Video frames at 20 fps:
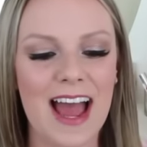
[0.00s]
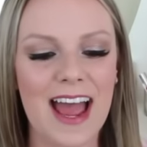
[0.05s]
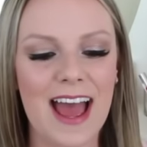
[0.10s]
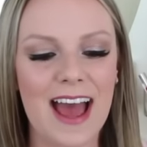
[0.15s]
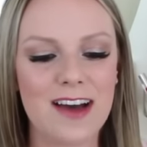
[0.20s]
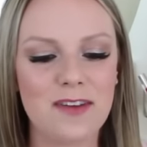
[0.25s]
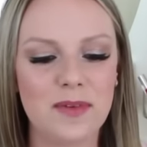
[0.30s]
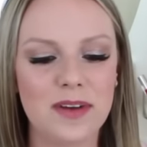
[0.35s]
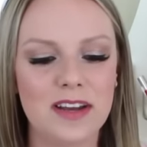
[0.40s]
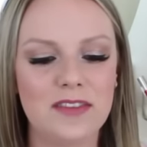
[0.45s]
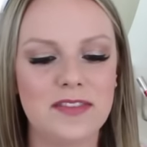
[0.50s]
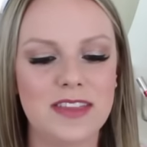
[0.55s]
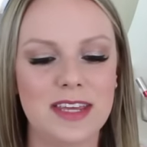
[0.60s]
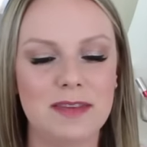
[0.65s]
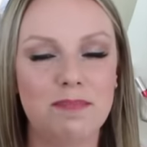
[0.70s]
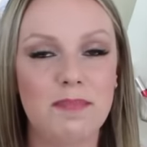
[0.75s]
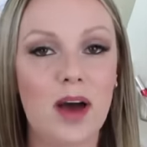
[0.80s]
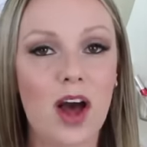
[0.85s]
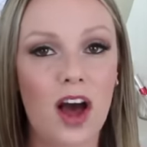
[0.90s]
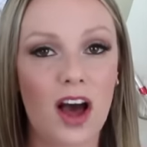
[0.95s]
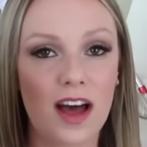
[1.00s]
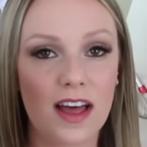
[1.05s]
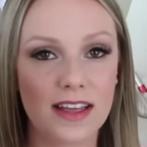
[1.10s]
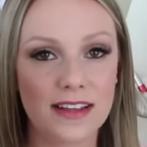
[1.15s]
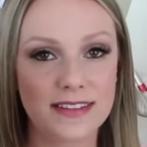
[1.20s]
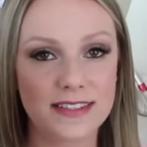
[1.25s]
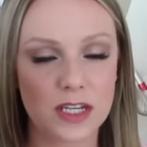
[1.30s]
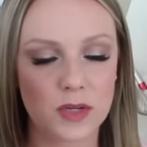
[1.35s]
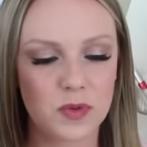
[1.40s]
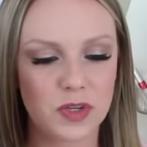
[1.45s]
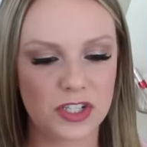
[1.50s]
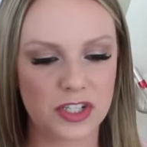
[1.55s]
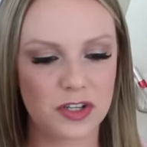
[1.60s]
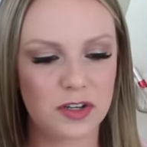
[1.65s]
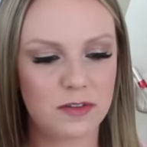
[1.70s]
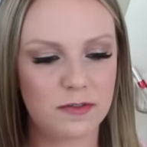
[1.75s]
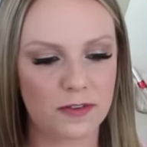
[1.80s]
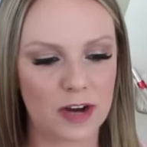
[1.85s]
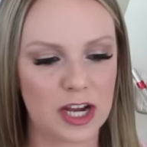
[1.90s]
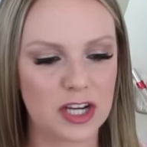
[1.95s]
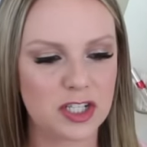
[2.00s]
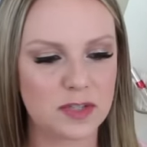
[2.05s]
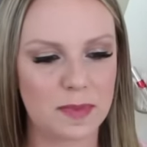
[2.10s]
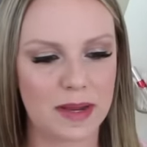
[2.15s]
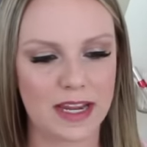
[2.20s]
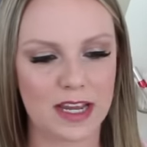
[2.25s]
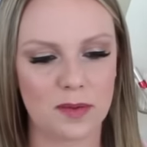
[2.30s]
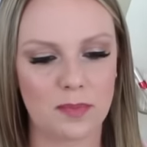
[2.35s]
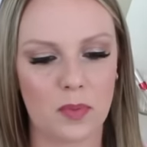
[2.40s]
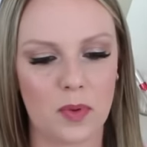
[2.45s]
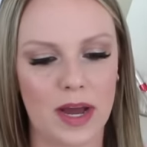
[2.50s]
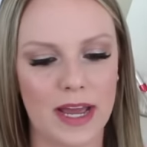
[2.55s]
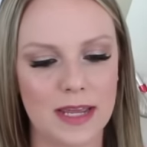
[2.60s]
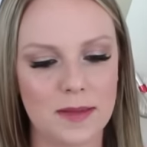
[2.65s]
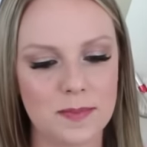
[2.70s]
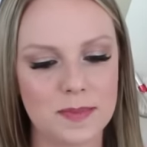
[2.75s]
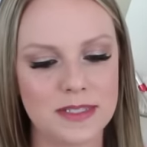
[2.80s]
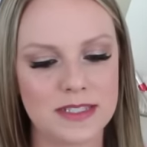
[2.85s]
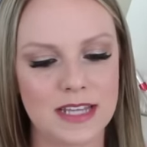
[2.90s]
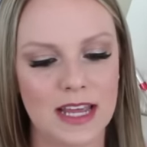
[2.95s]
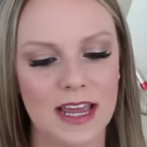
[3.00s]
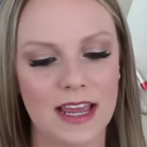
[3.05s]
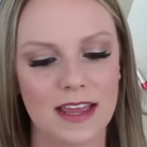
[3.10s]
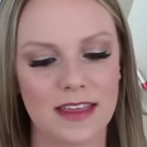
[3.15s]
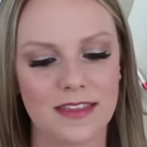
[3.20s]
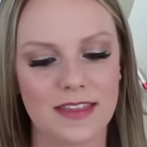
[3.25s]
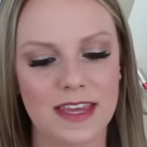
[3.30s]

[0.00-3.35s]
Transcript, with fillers: I have one of the Ponds Original Fresh Makeup Wipes,